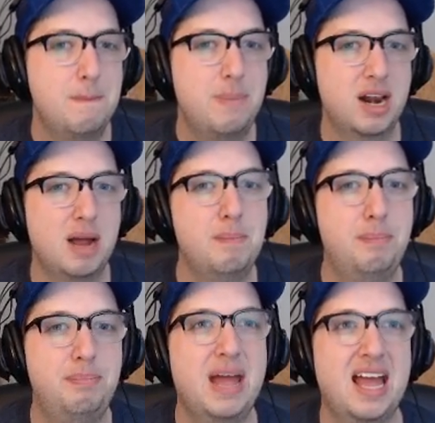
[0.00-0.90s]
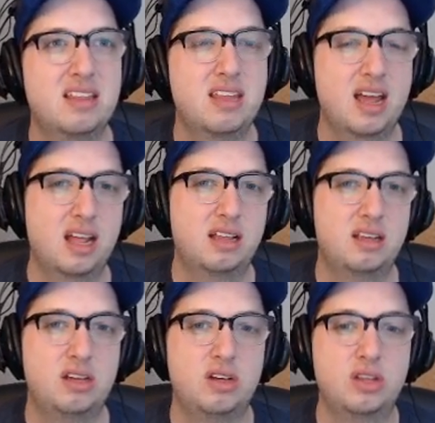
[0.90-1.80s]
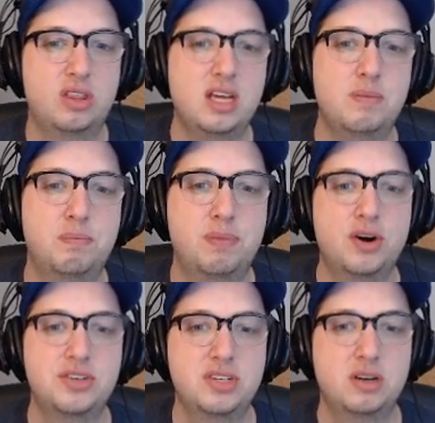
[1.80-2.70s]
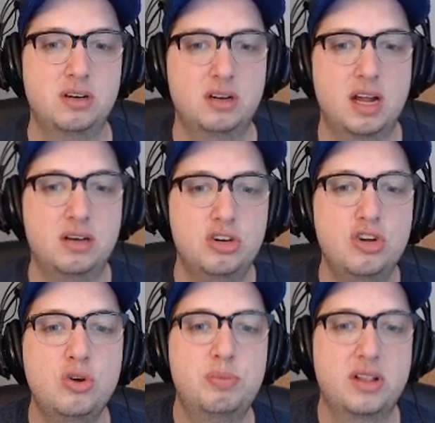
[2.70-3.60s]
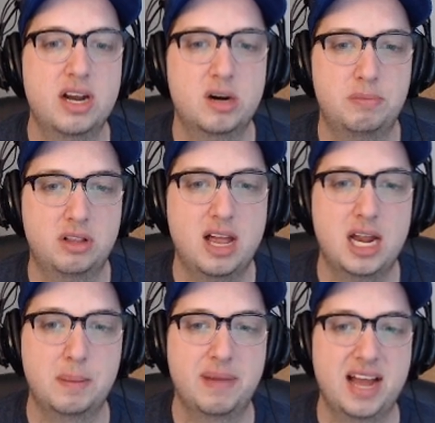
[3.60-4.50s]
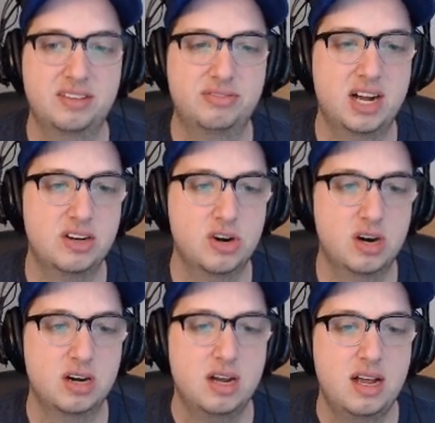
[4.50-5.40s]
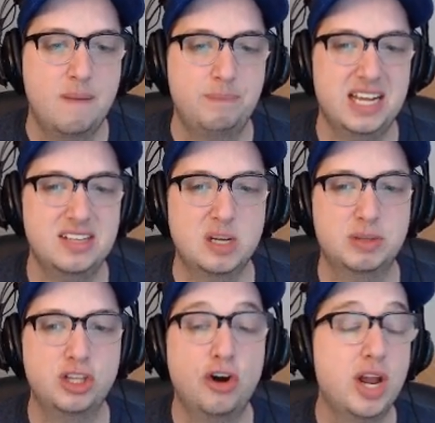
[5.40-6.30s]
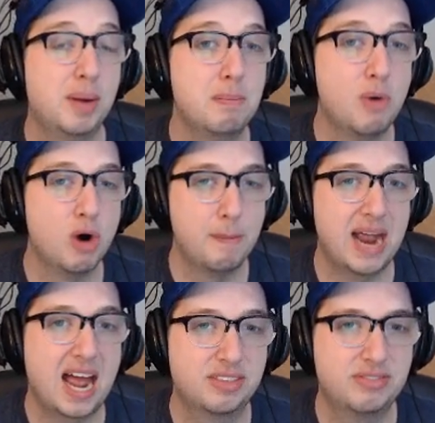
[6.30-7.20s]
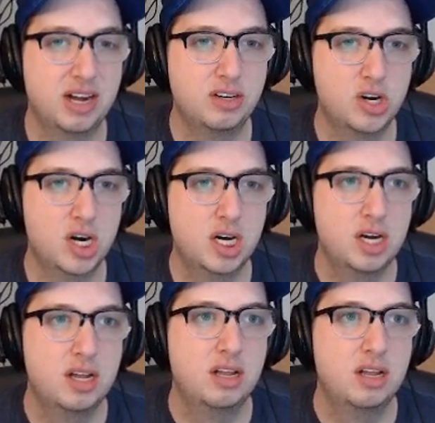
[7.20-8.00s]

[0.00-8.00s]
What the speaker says: But I bet that a new player playing Pathfinder, ends up learning more Pathfinder